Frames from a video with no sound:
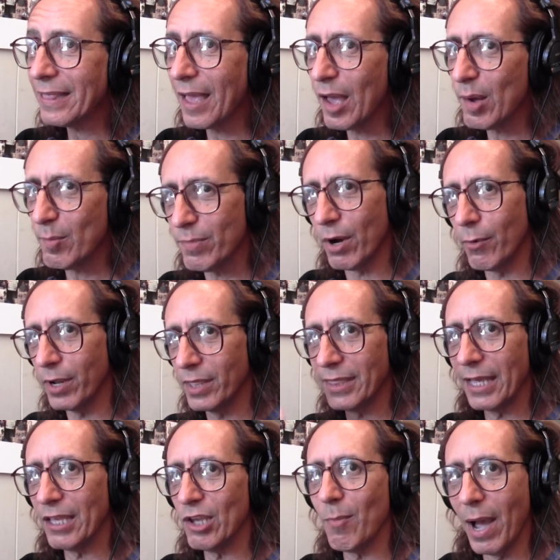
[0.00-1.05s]
them, but we
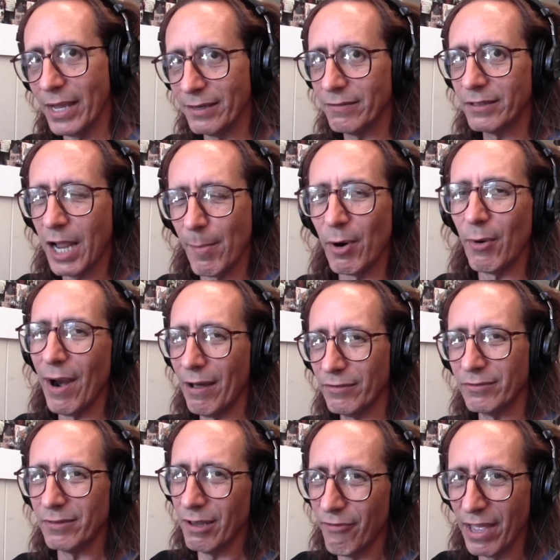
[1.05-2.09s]
think you might come
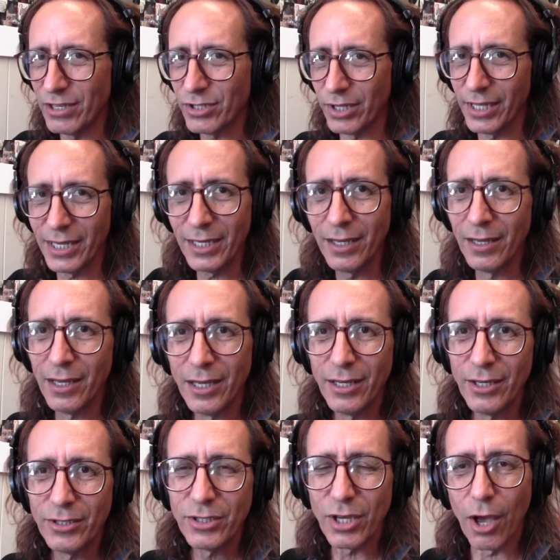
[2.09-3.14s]
around eventually.
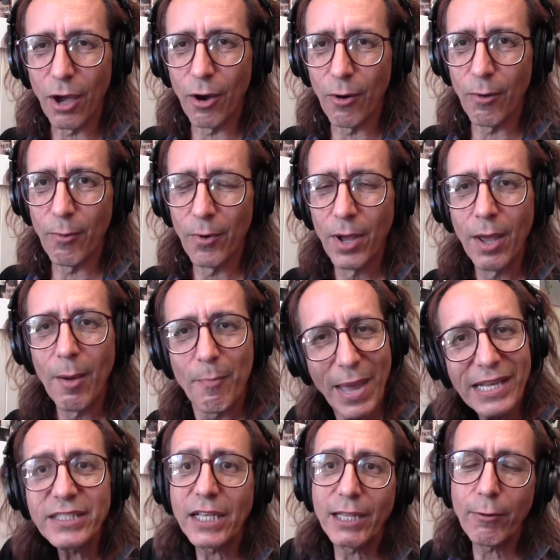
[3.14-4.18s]
So
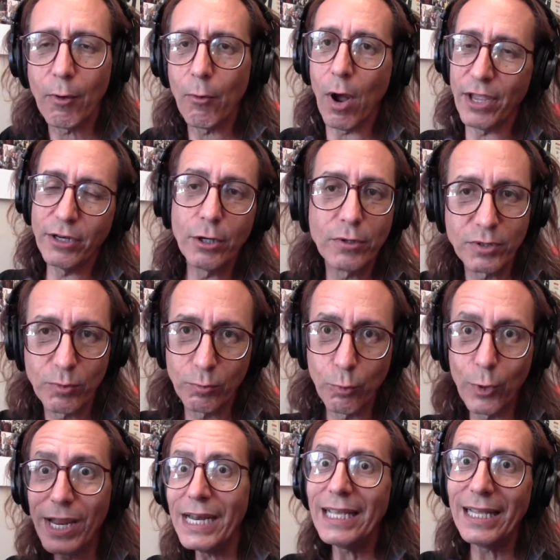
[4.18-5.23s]
basically what we want you to do is
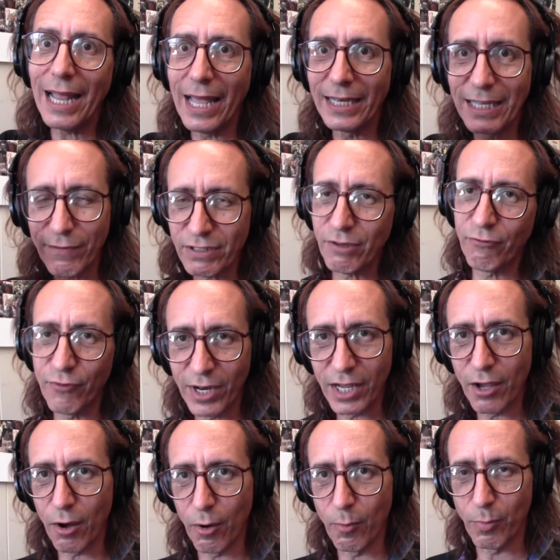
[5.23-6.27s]
read it and give us a
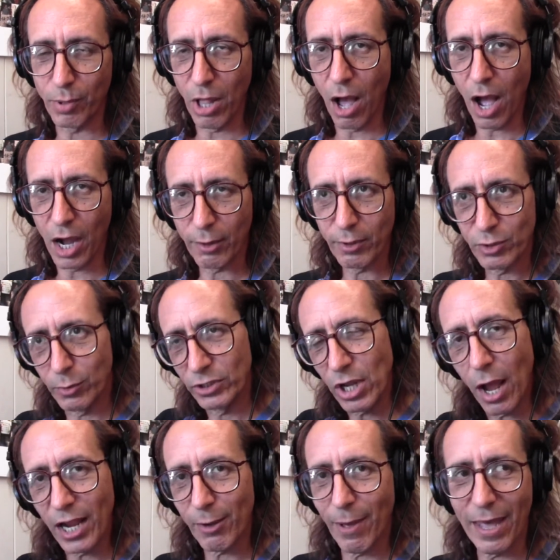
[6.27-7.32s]
video blog, which we'll
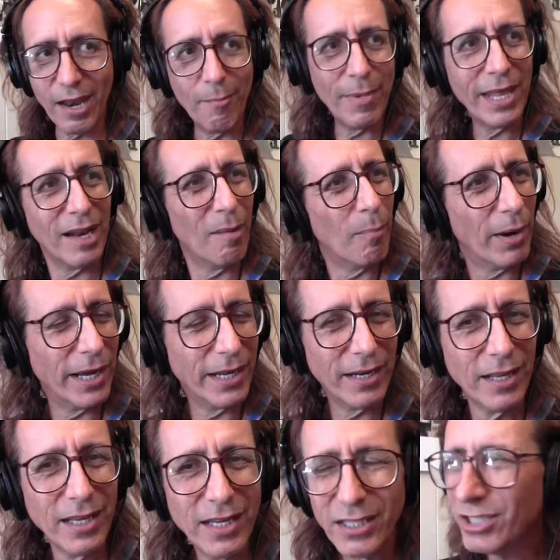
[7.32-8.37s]
talk about in a minute.
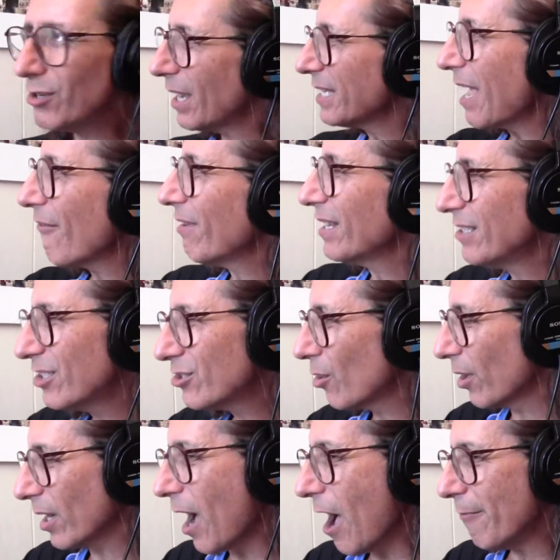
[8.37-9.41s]
But do you guys have any just
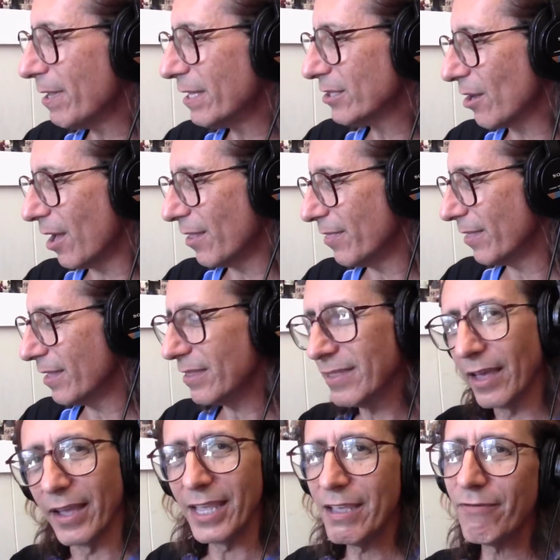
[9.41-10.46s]
sort of comments on
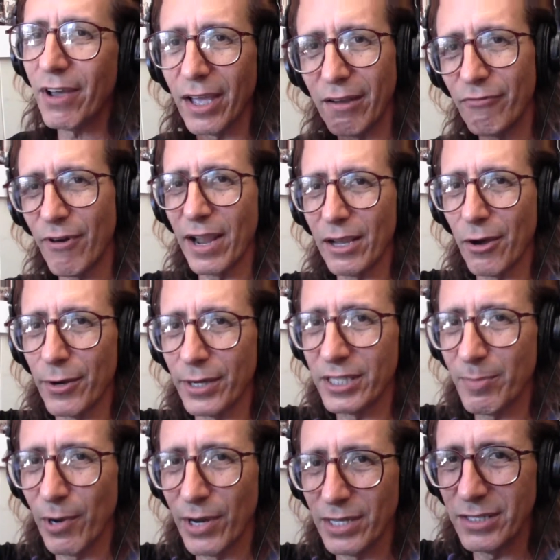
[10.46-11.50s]
the Eva and Franco
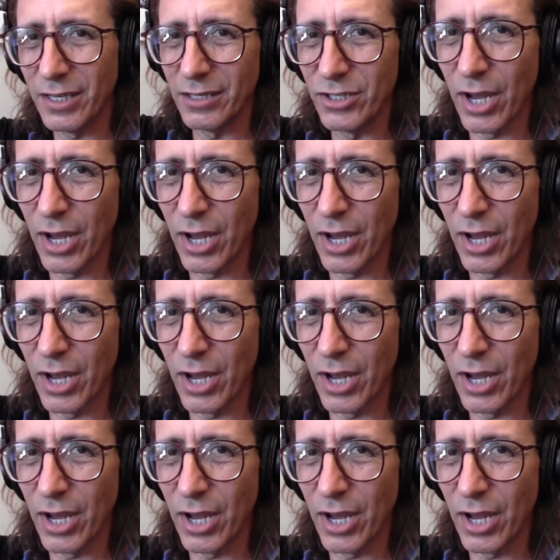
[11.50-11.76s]
experience in